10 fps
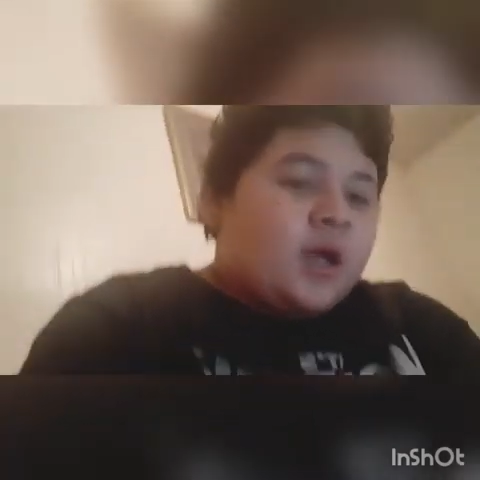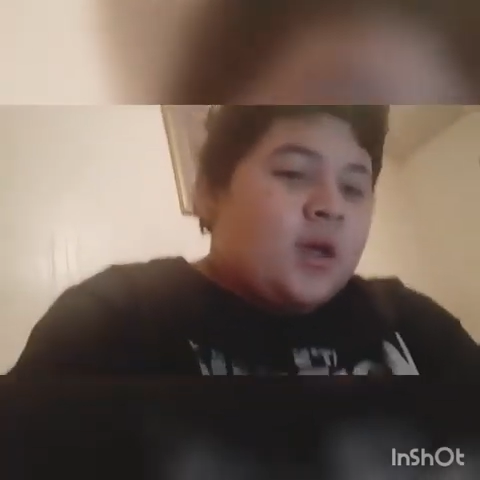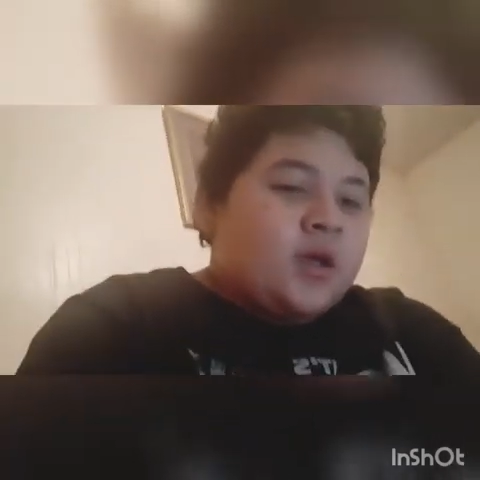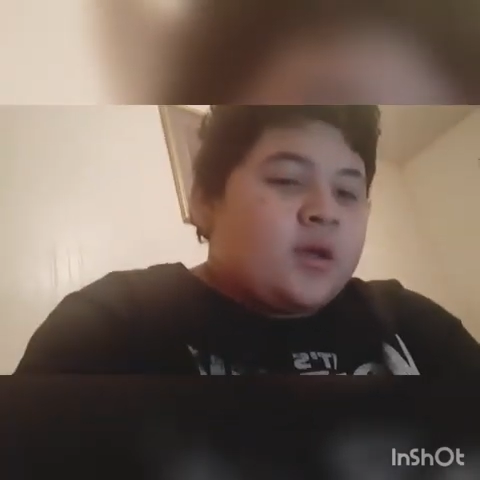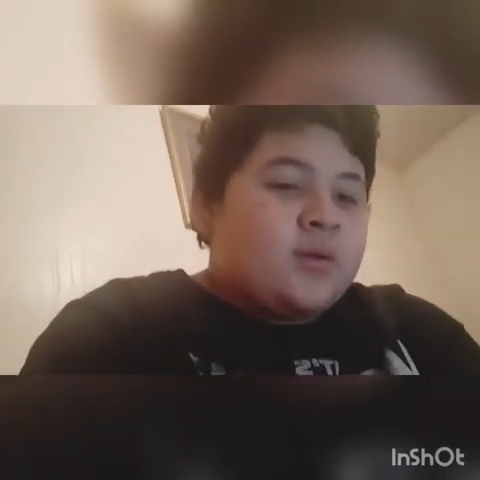
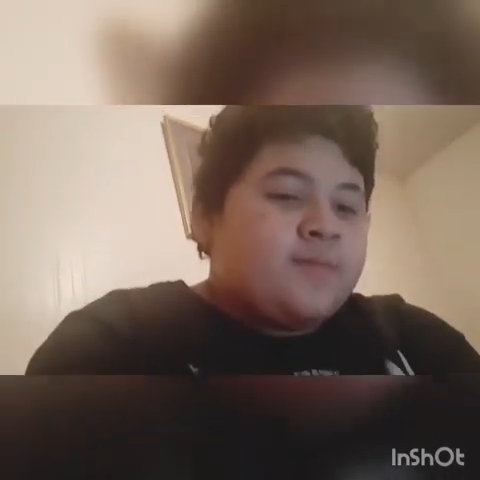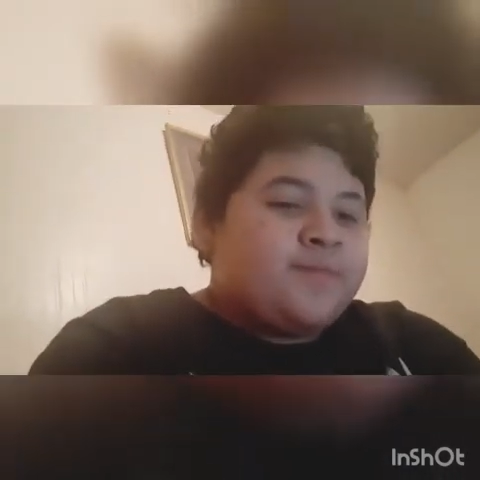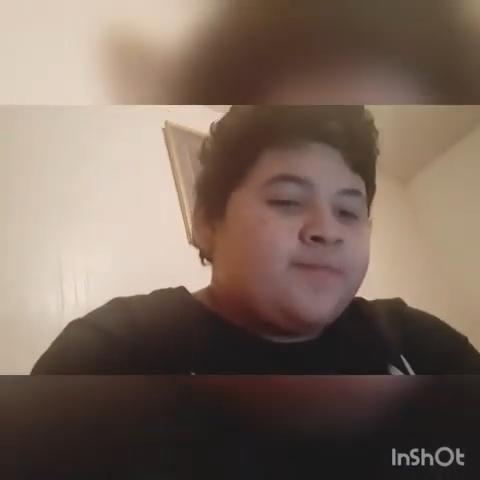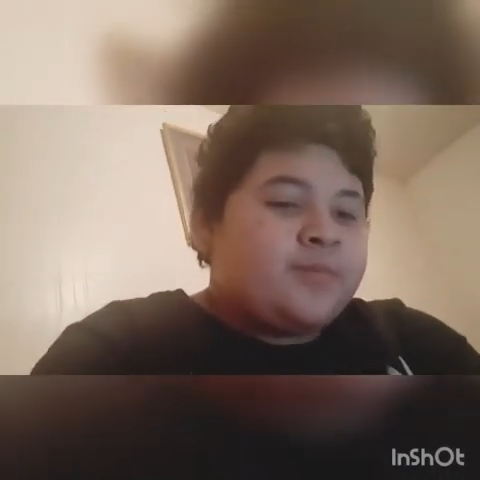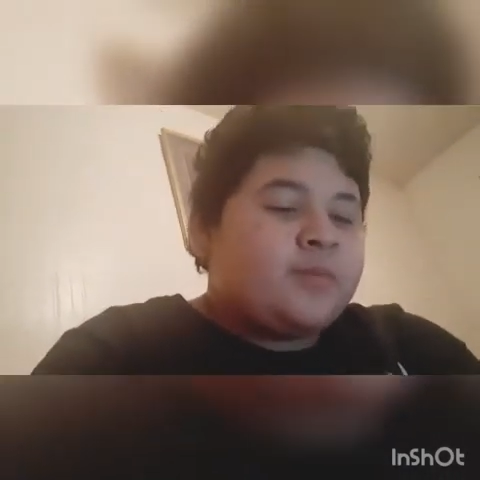uh
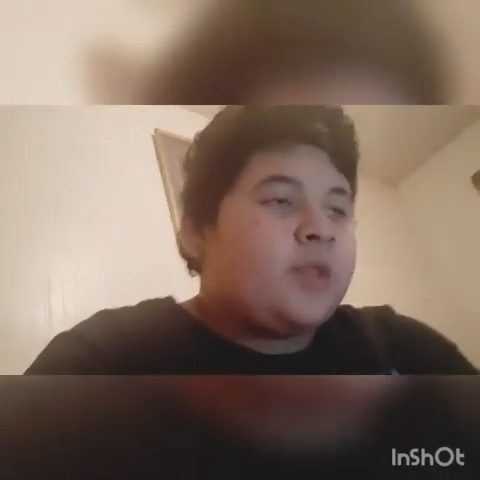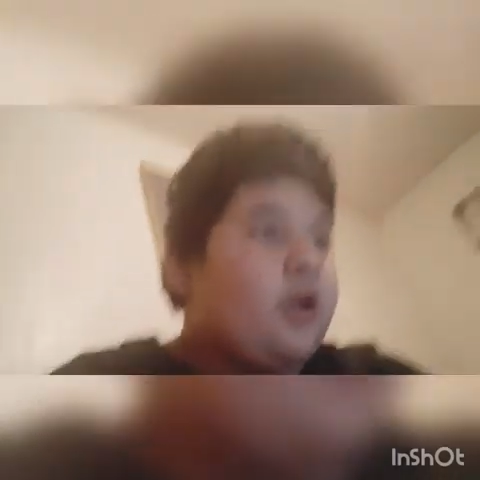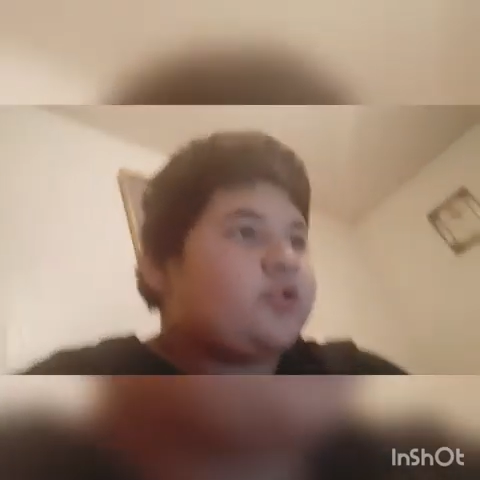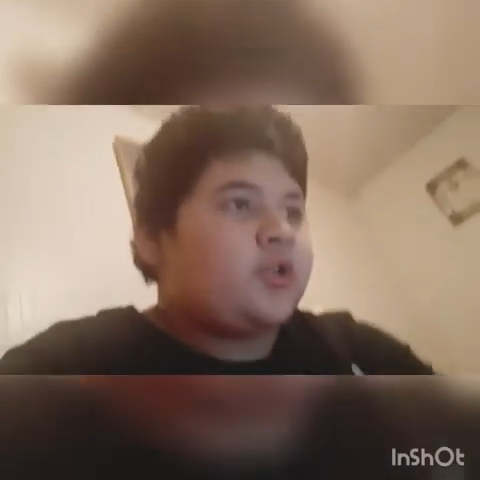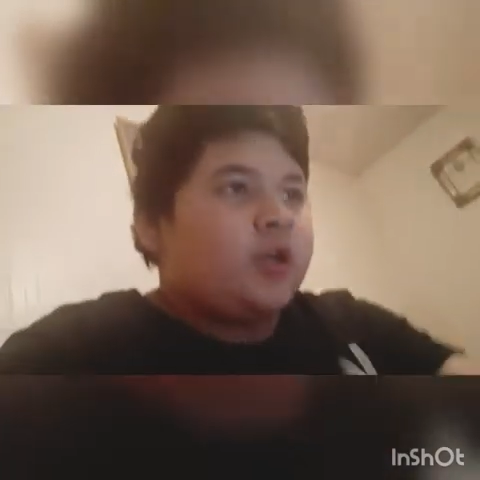I
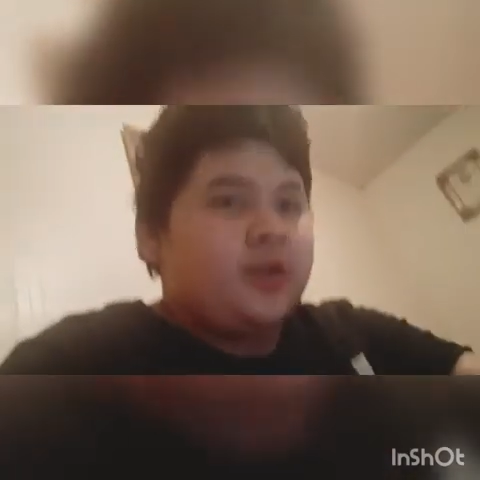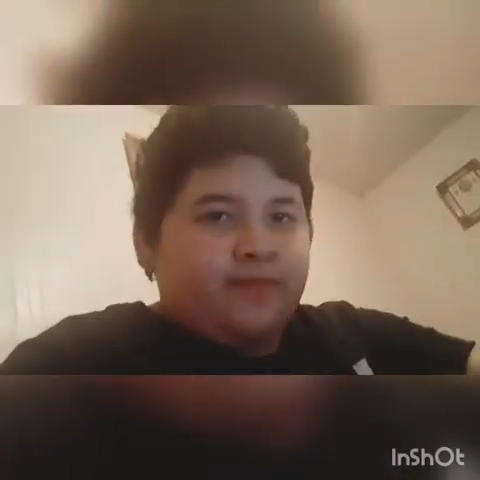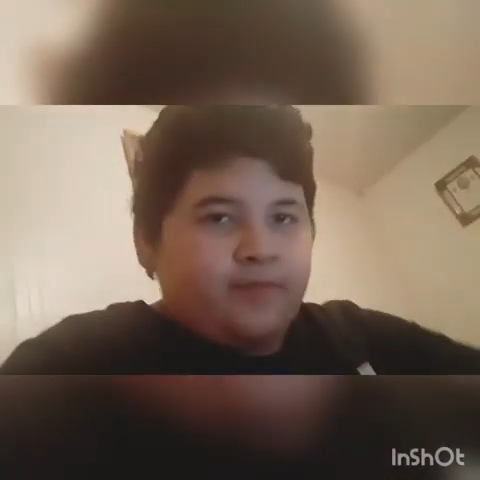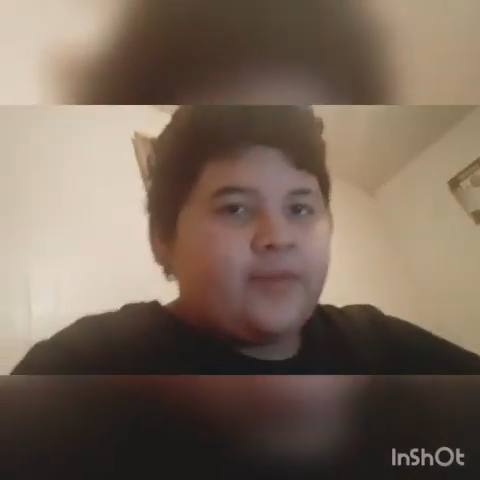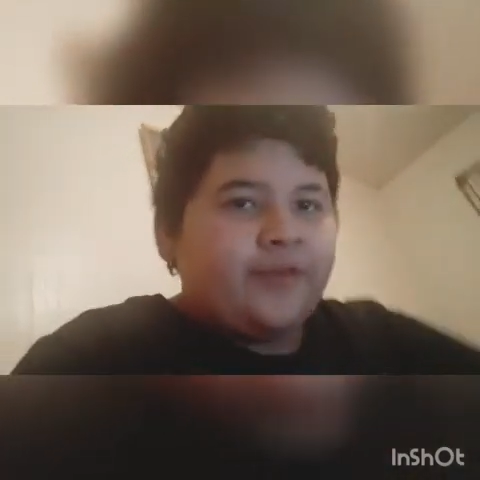was trying to
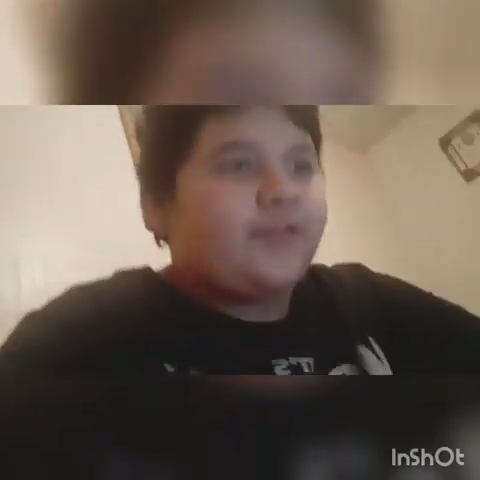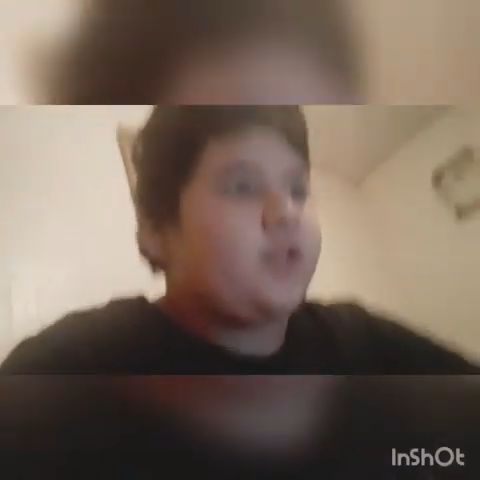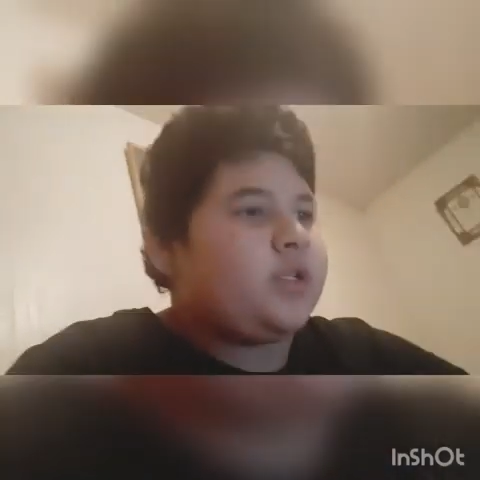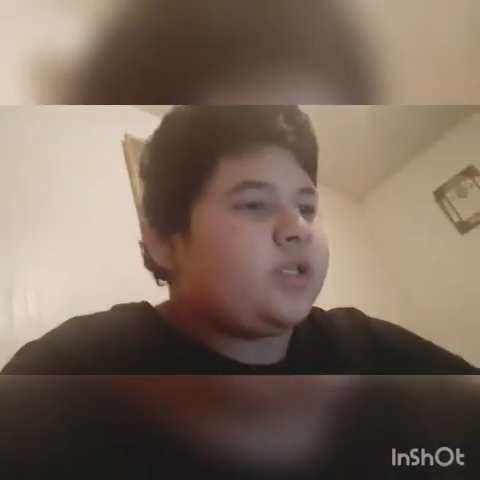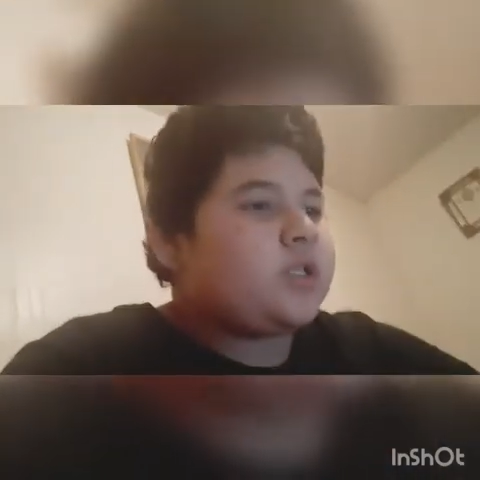
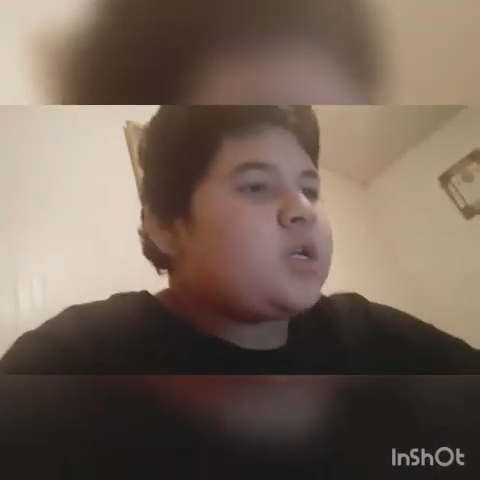fix this